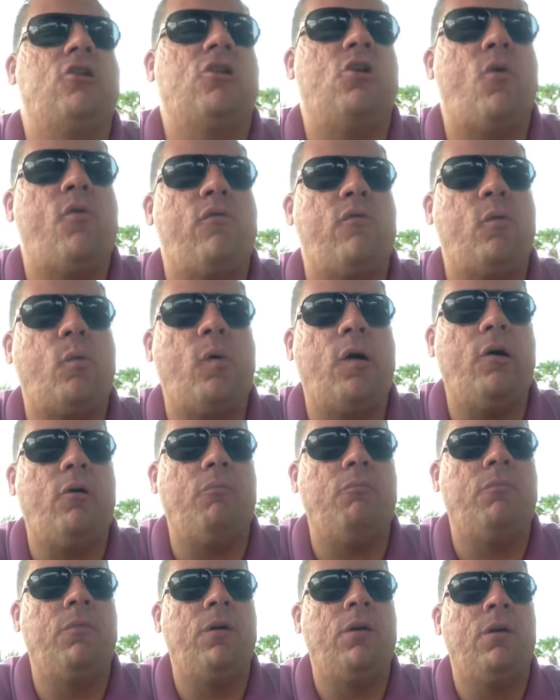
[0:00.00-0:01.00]
to
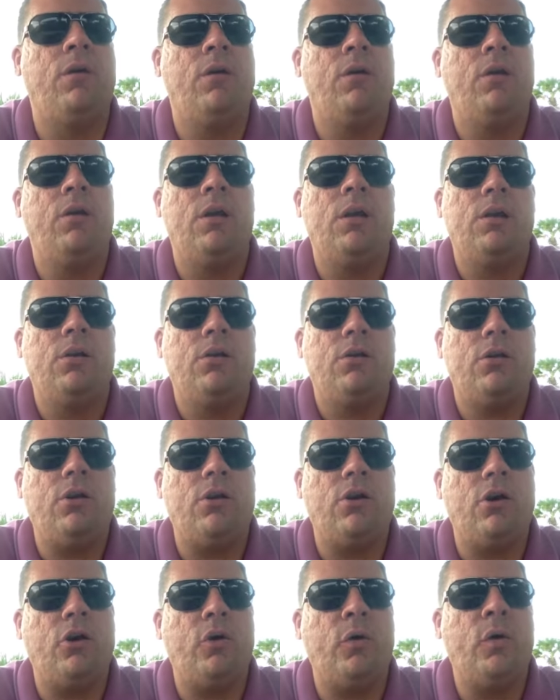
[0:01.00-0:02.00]
overwhelm. You
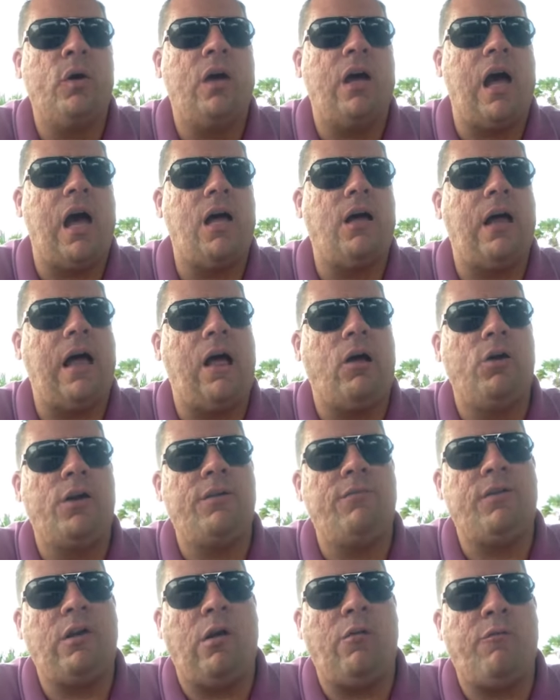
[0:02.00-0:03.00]
know, I'll
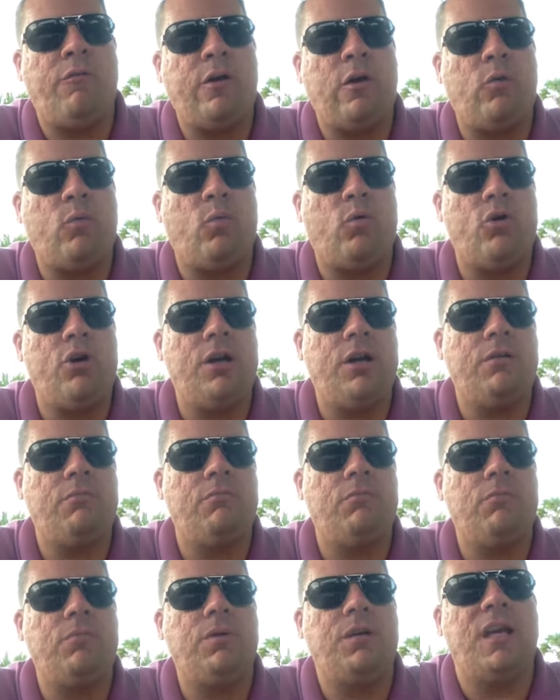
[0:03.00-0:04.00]
give you a fair warning.
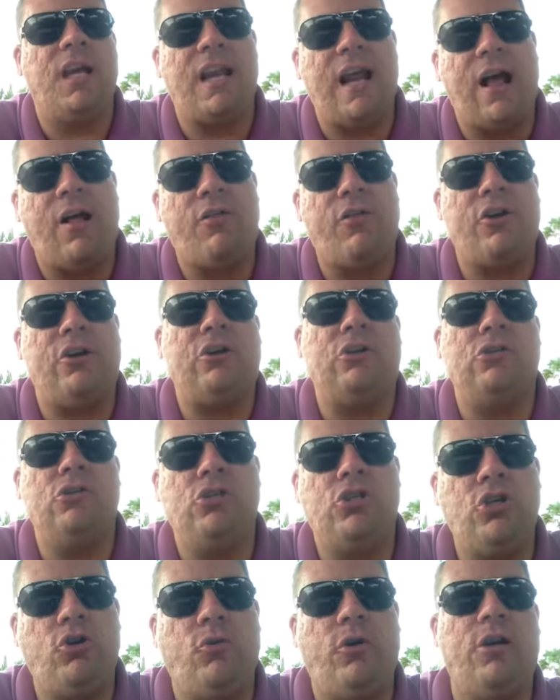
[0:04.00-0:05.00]
Get out there,
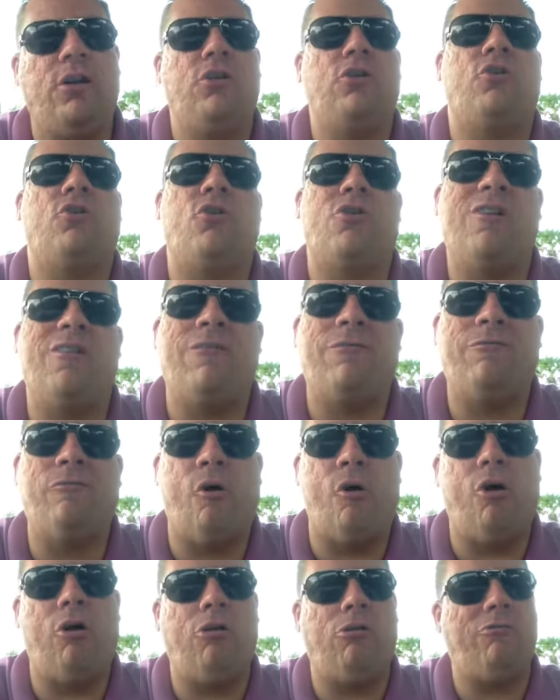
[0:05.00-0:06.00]
do it. You're going to
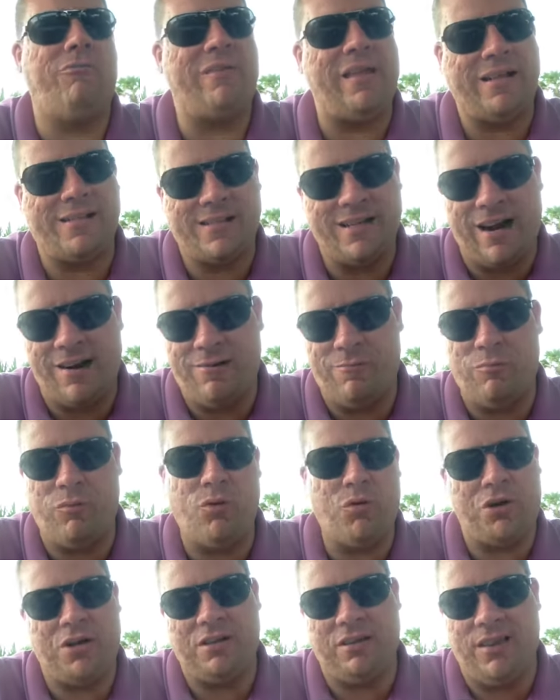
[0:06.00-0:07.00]
fall. That's not
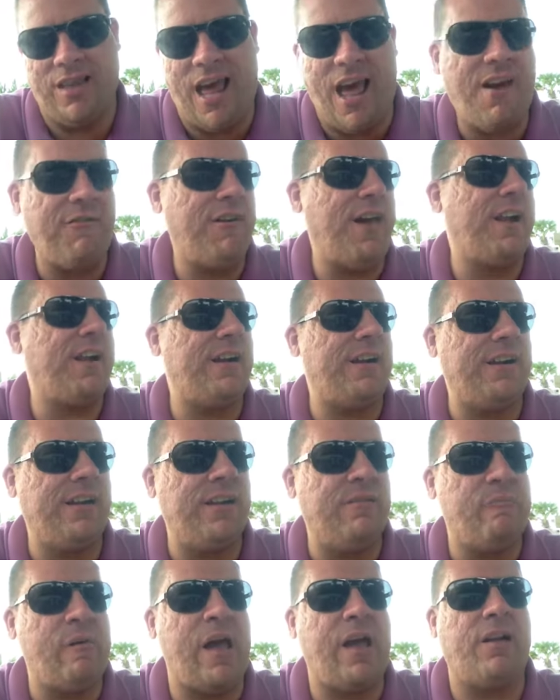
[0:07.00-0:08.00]
important. Laugh at it and
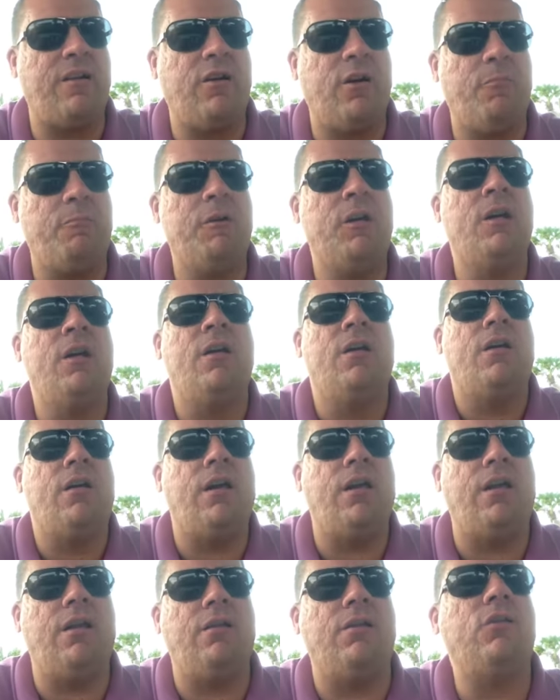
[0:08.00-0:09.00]
get back up.
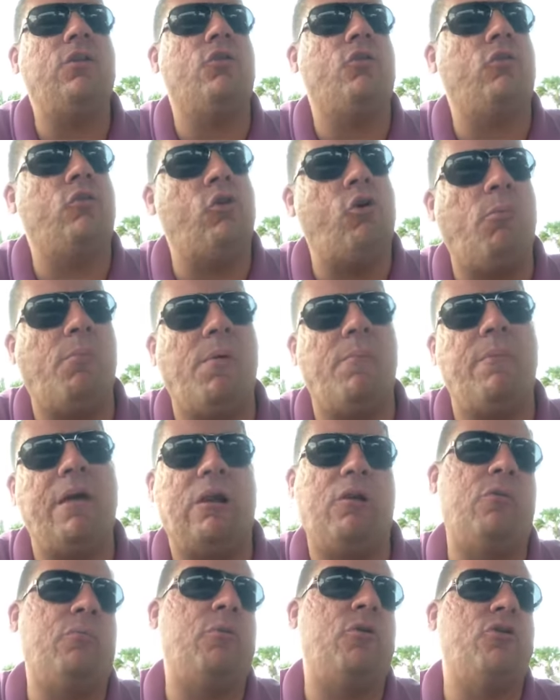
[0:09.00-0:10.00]
And you're a little bit
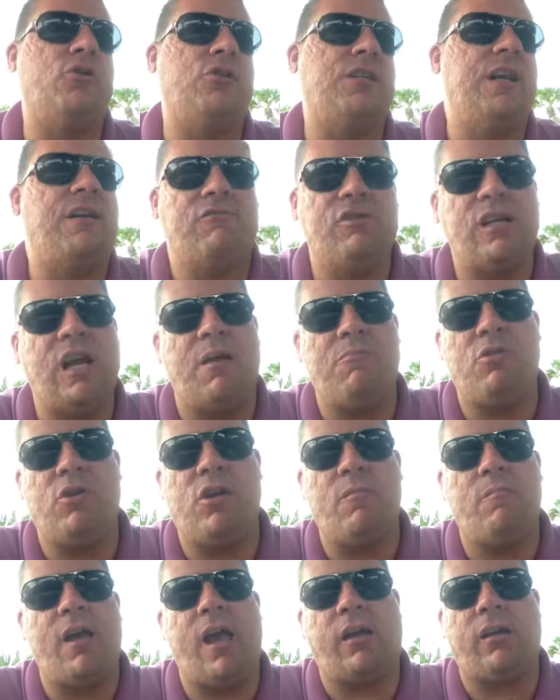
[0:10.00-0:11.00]
better person every time you
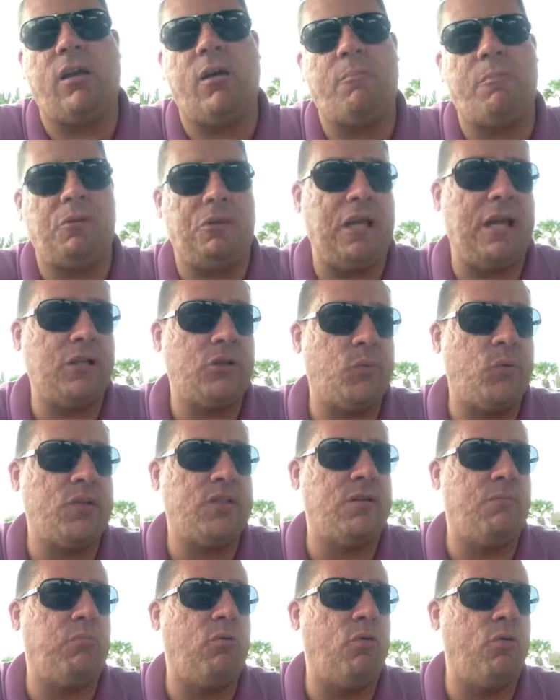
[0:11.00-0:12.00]
get back up, and that's what's
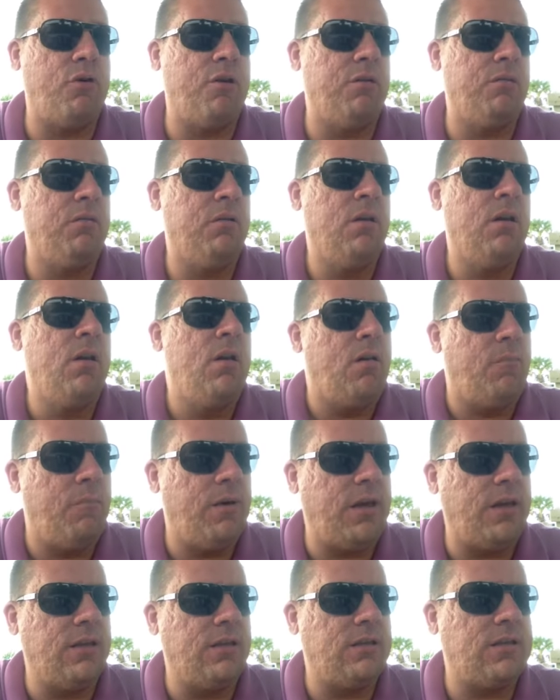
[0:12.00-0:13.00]
important.
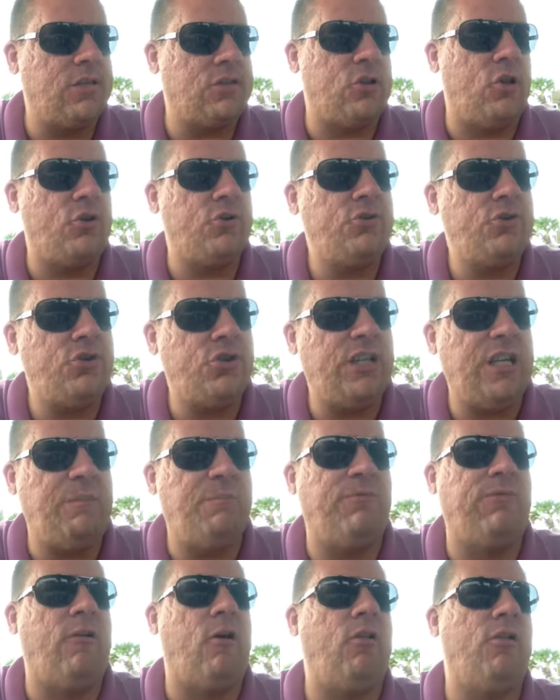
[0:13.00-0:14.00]
Because as long as you keep
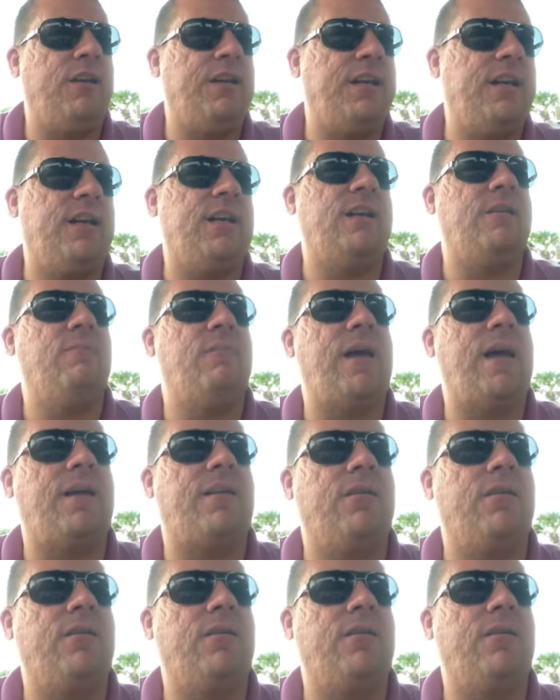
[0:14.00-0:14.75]
falling and getting back